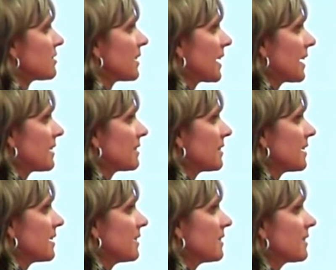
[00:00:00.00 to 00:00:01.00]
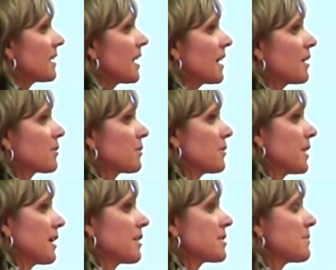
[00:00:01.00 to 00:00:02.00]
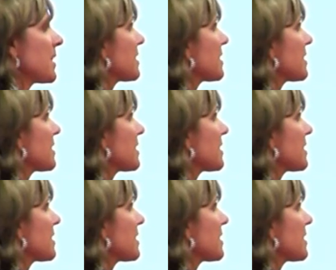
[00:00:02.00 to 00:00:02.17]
gentle handling. Kangaroo care is